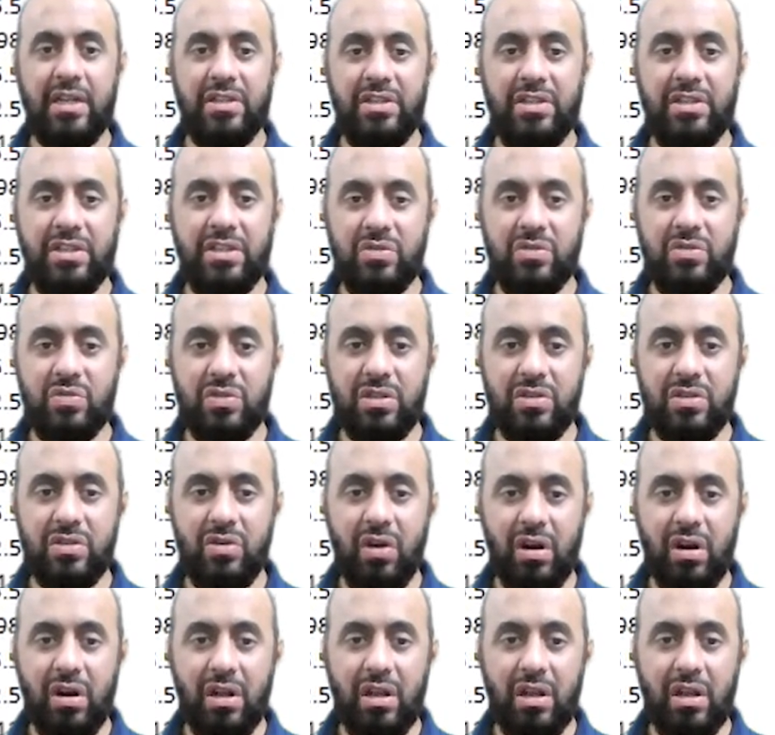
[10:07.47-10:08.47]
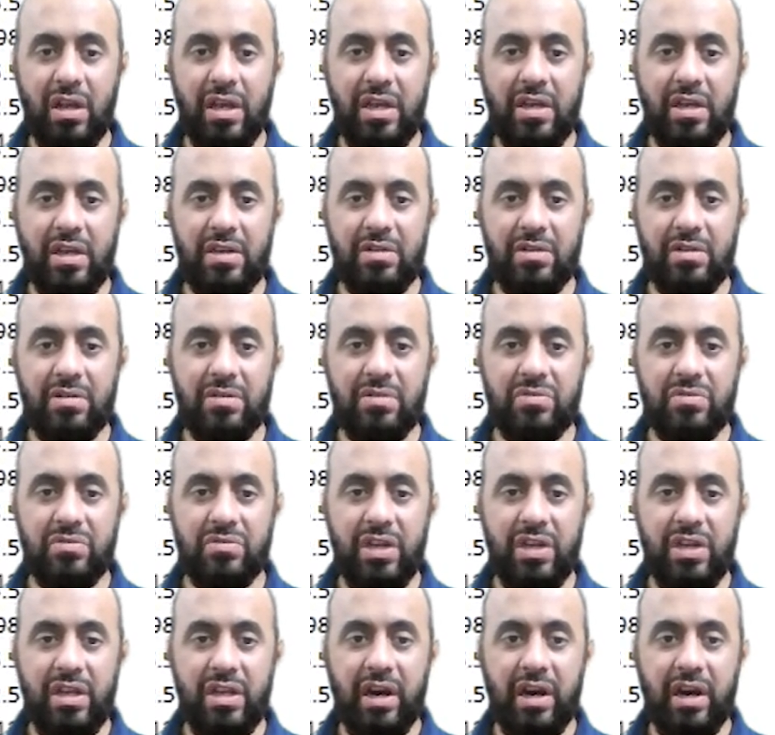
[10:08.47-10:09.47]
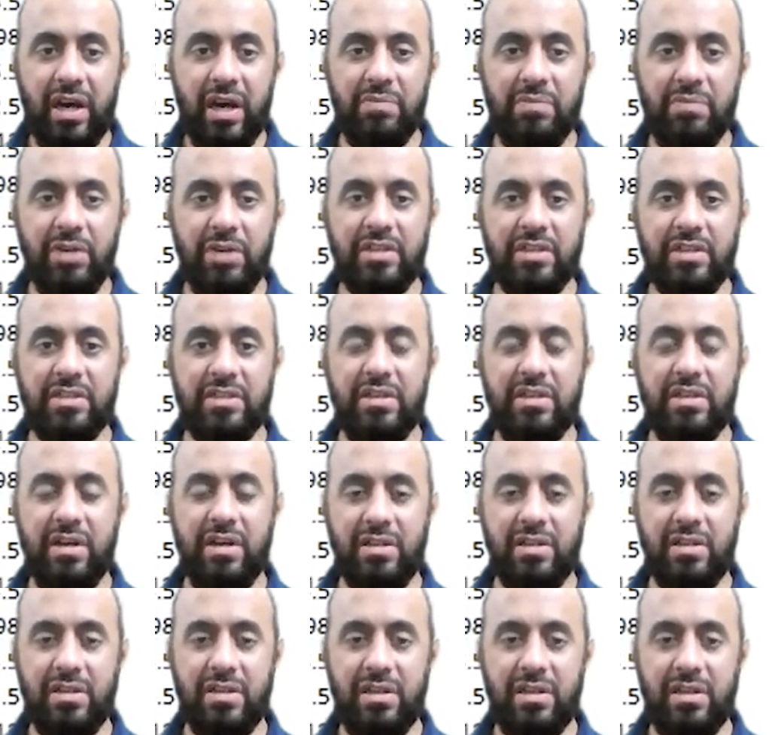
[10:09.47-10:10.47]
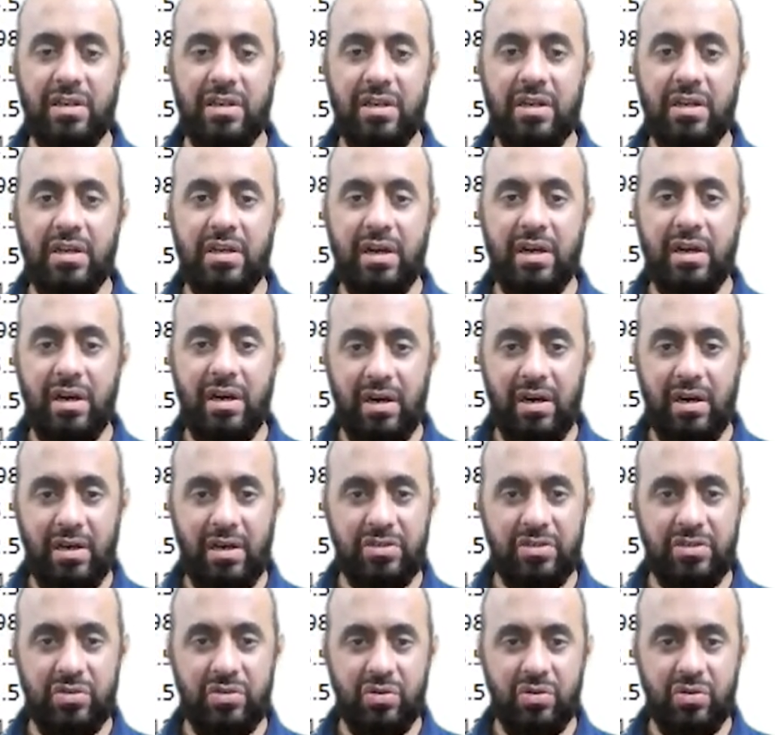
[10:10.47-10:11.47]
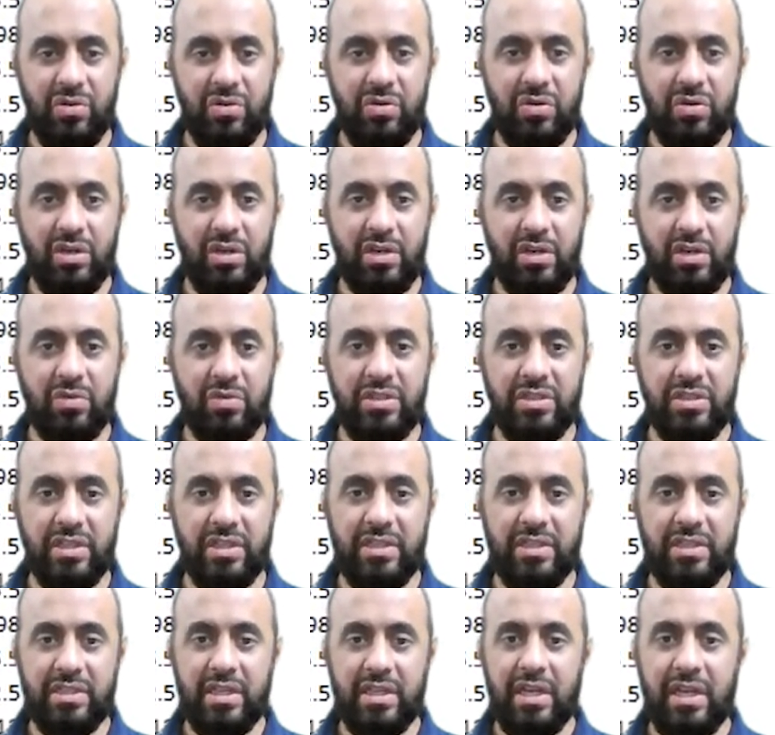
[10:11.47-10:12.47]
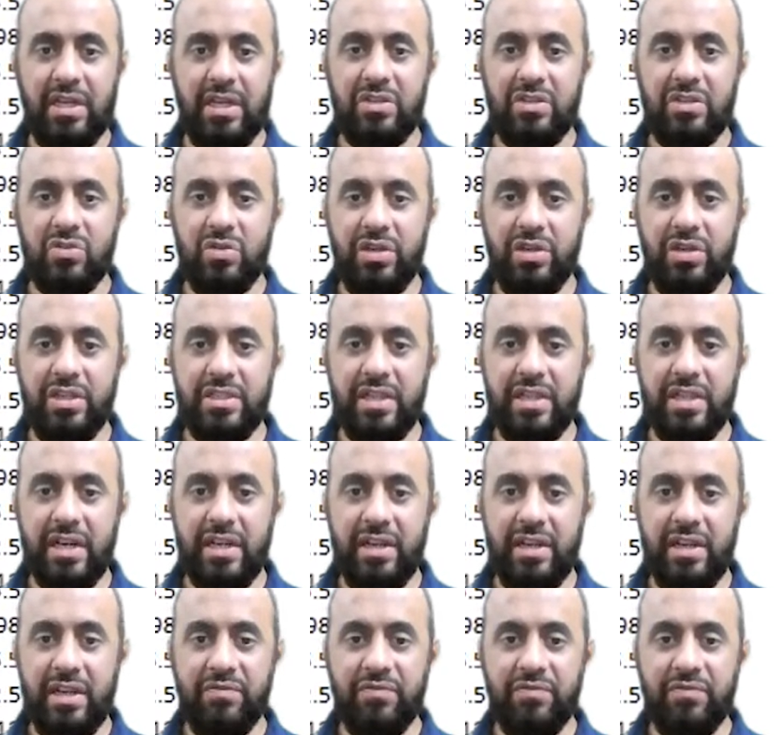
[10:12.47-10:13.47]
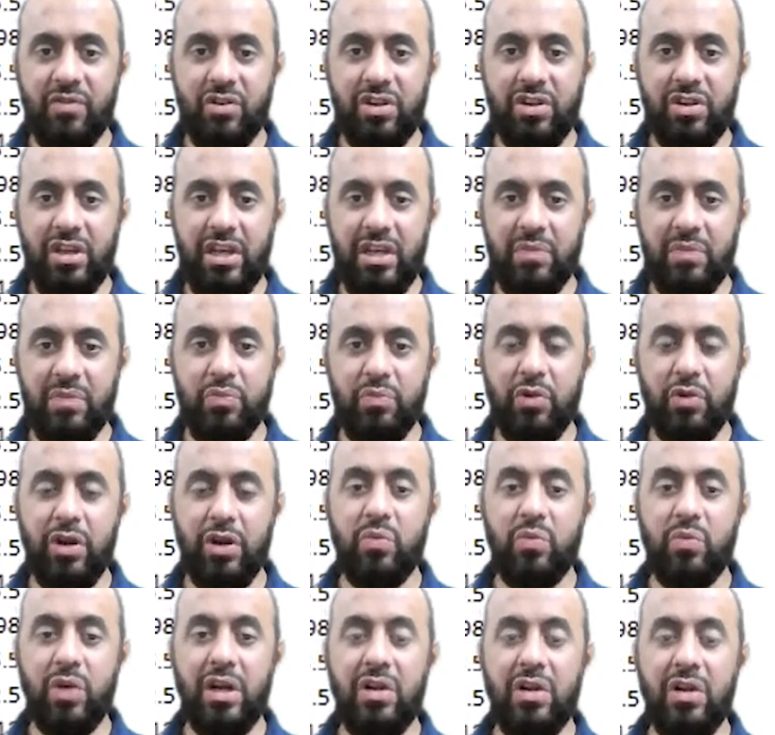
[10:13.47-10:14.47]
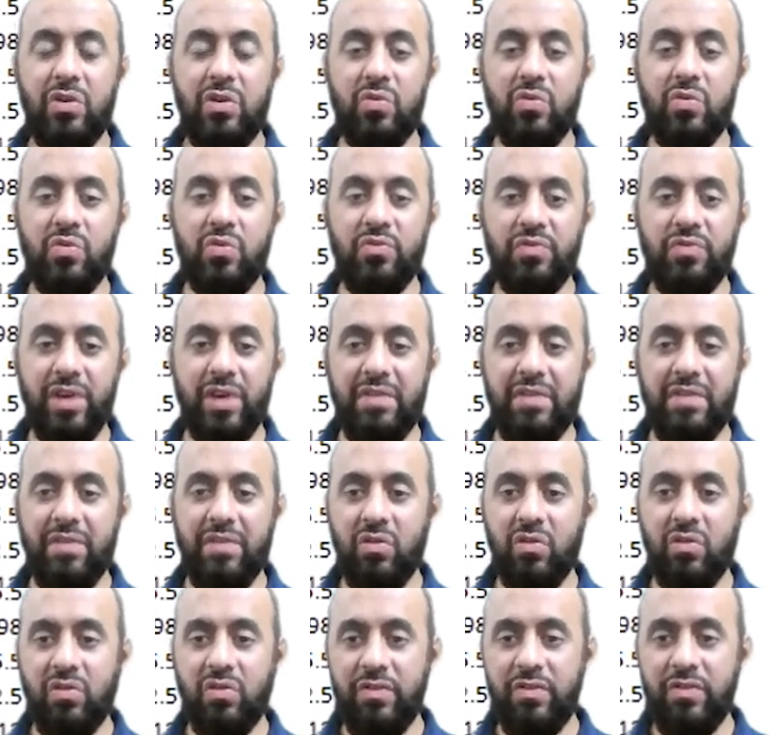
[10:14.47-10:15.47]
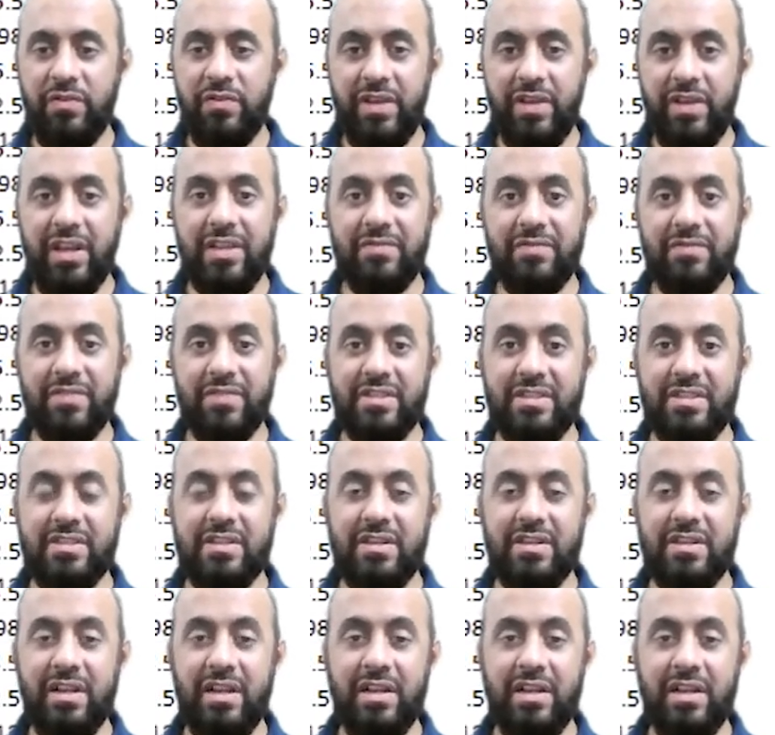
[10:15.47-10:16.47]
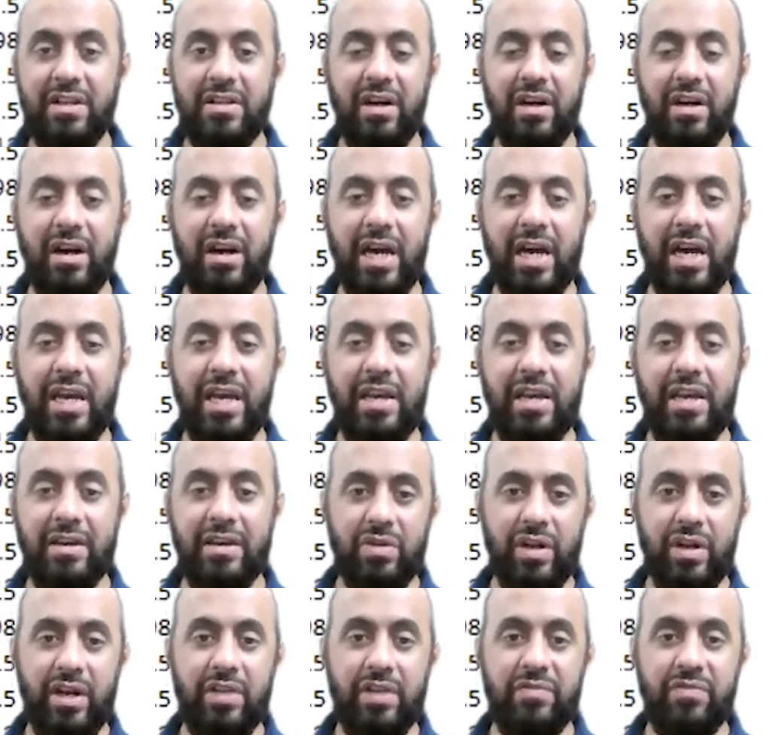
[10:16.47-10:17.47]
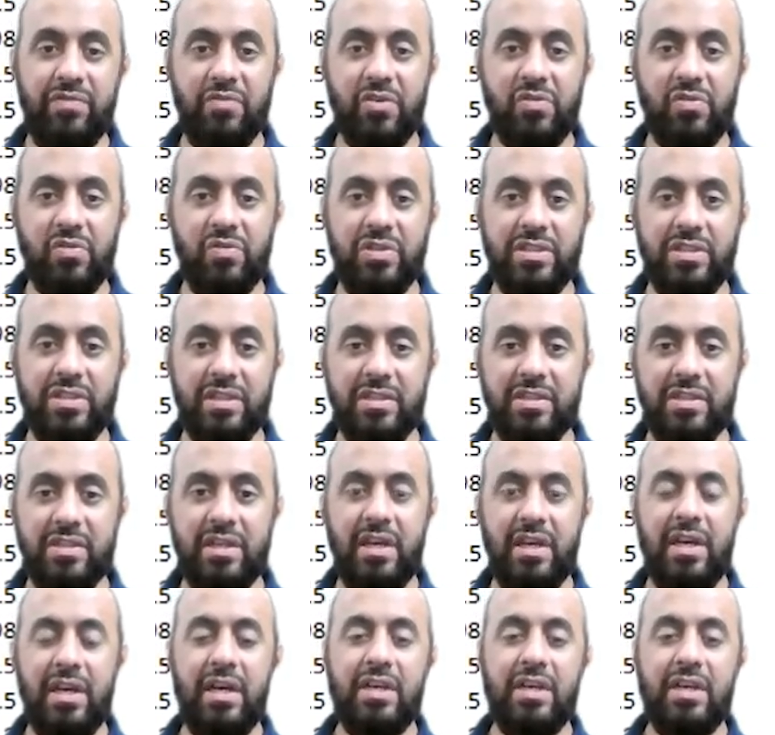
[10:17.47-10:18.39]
this student got like really high marks in other uh, you know uh, quizzes so he's getting 14.125 out of 15 which is a really high rate for quizzes